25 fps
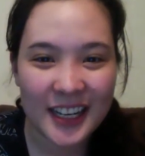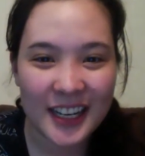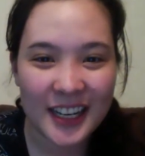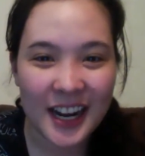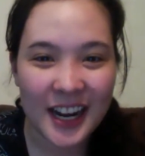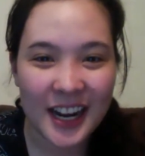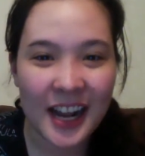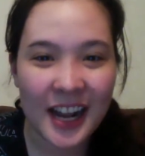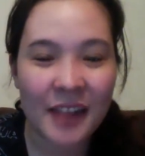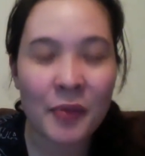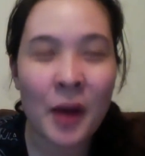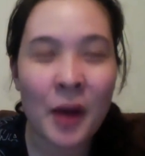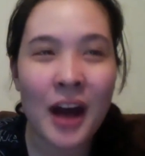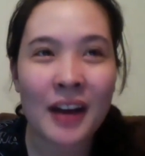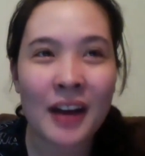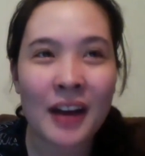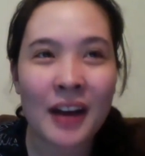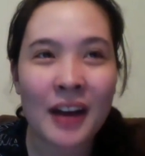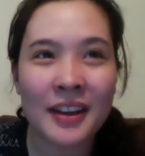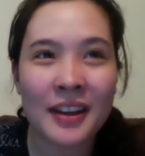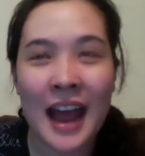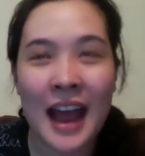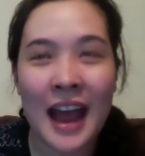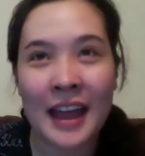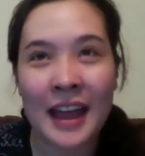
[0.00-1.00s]
Uh, well,
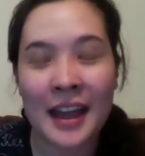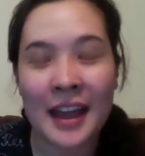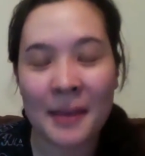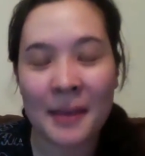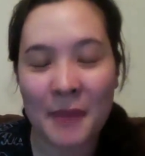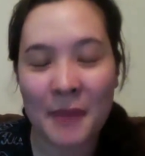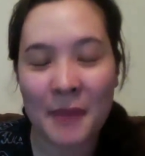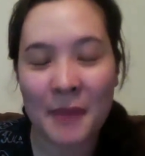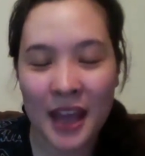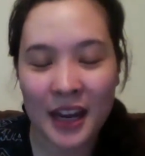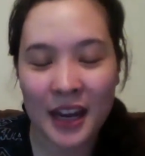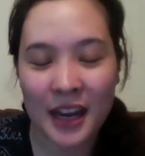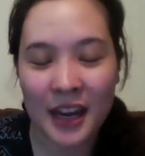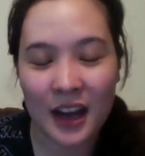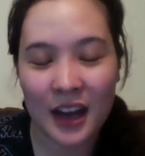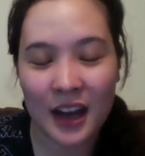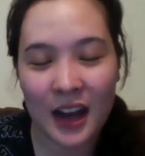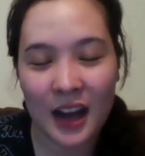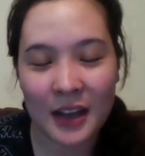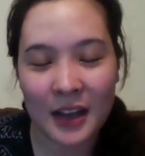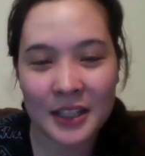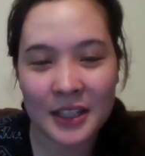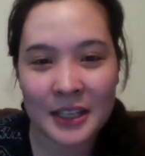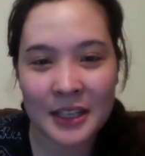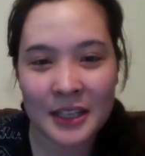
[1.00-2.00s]
yeah, him and uh,
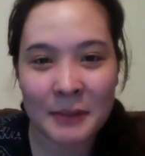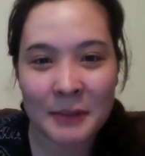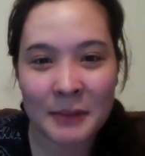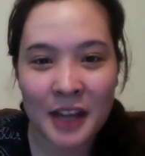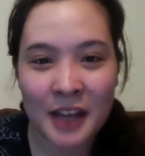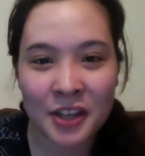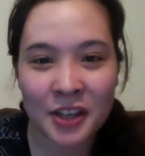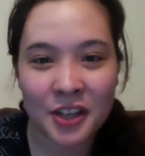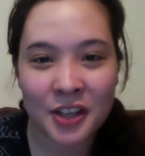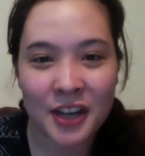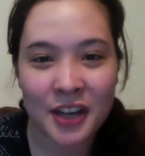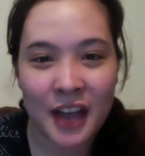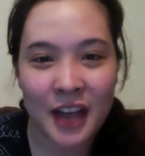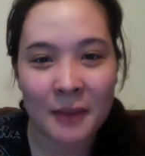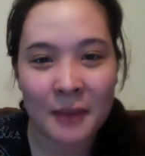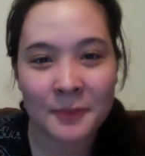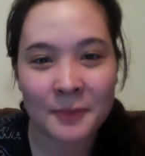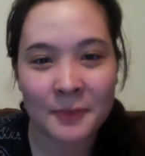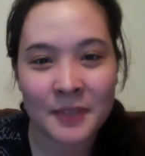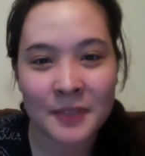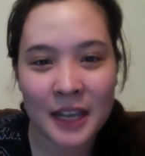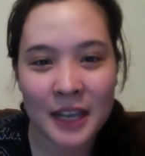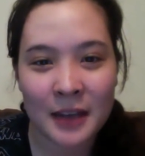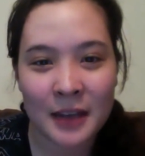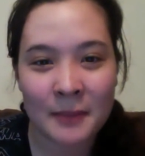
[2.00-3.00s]
uh Tim Guthrie
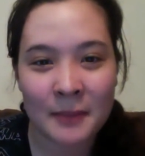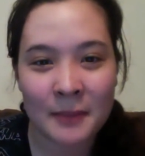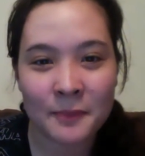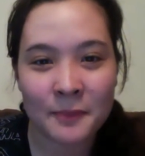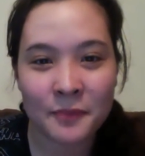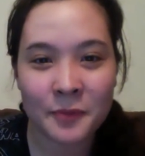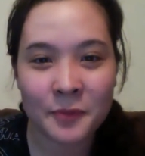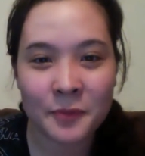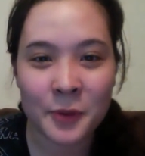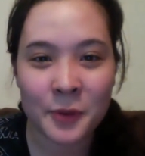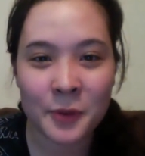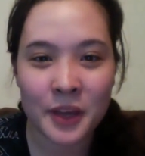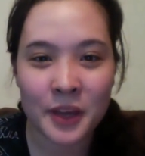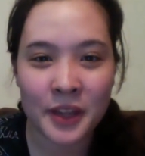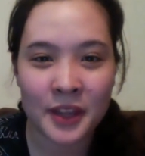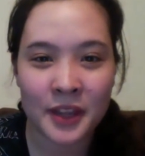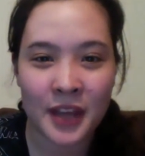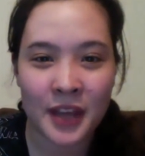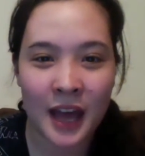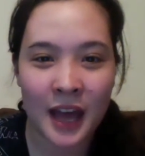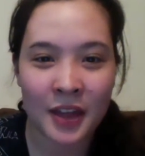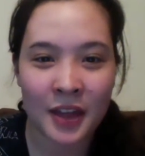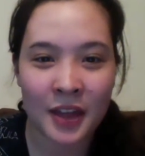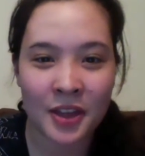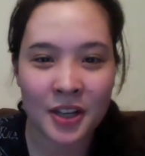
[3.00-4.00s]
helped him. Uh,
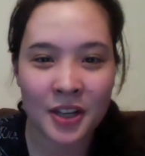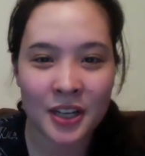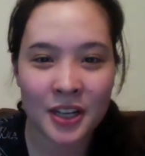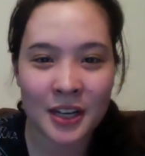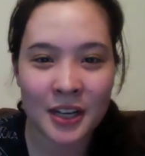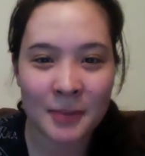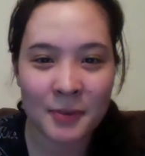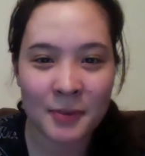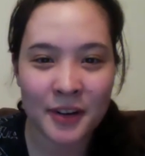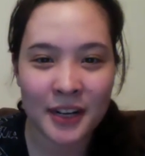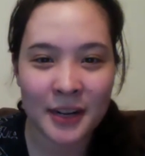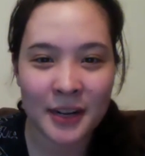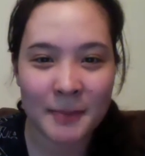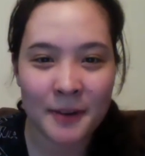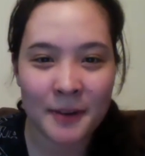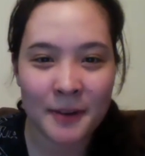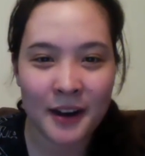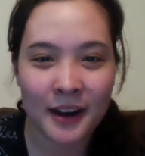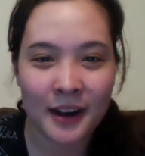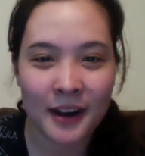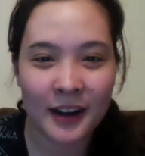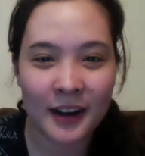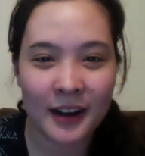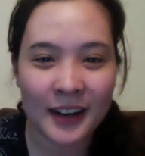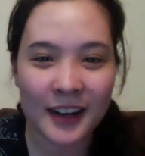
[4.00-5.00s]
I
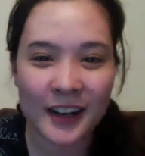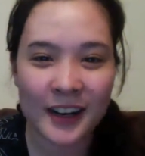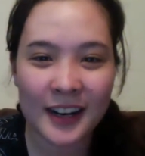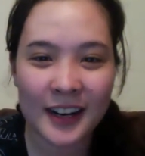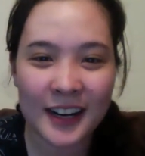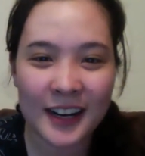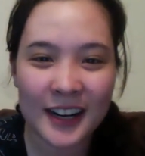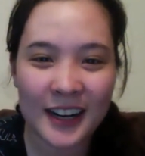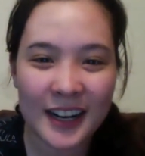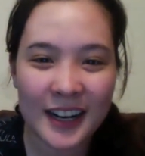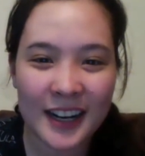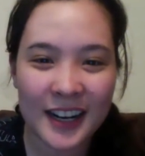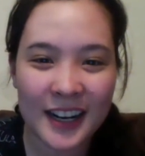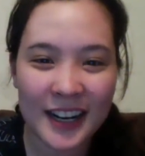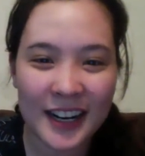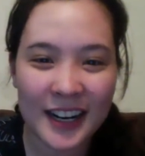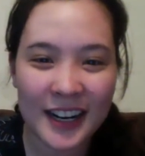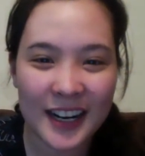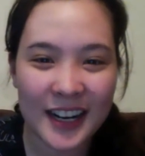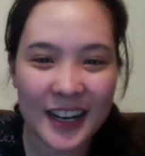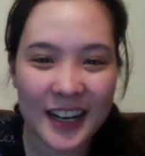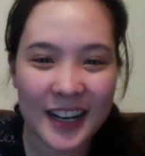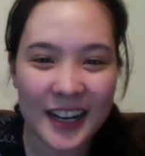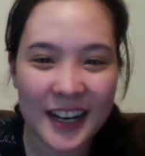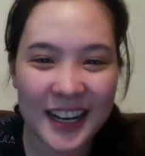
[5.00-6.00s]
we'll, chat in a little
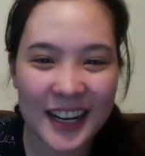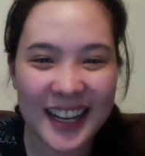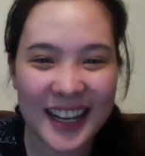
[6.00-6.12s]
while.